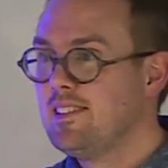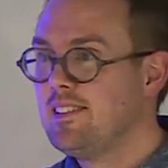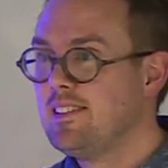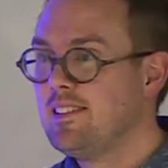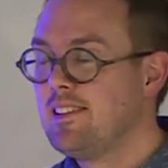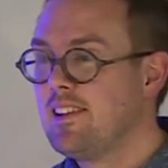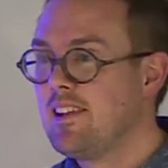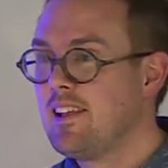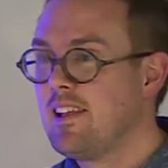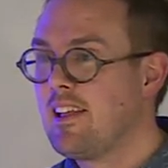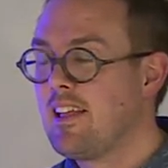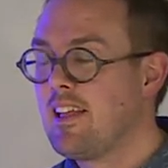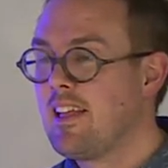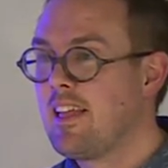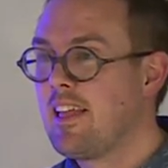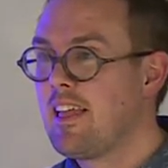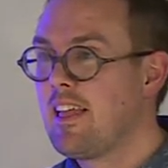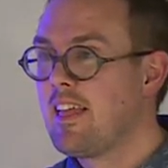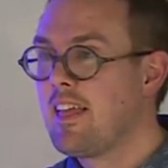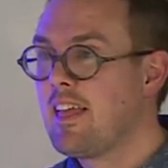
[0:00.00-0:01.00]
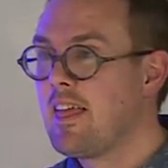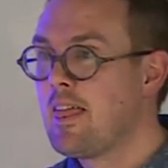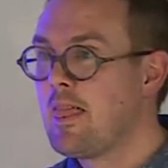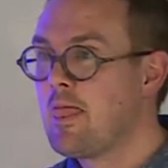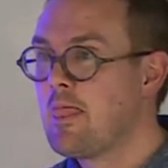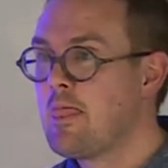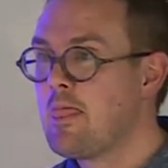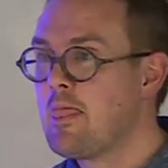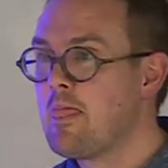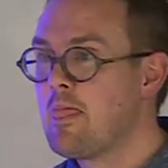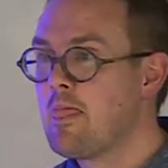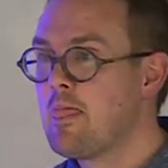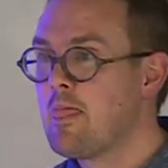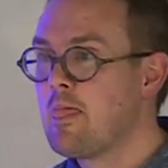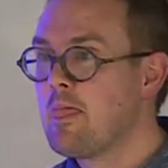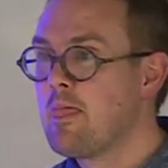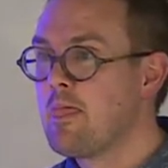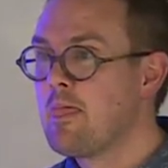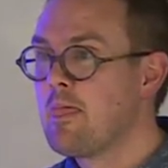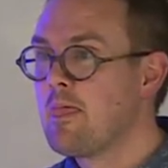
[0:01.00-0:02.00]

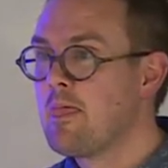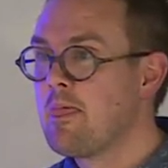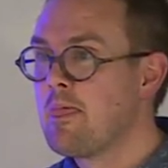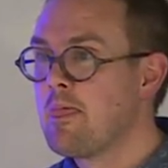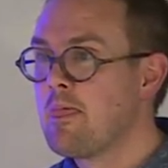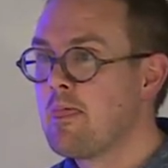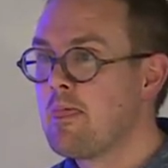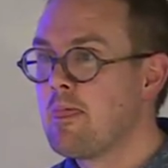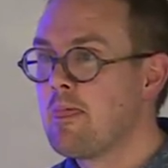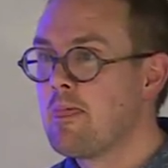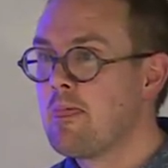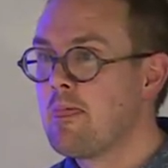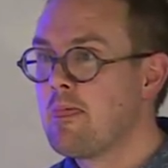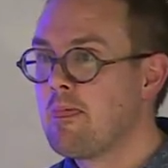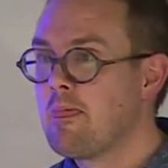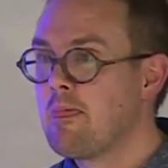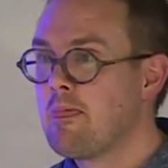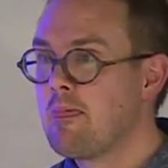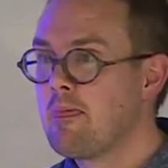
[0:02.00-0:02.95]
Nobody speaks.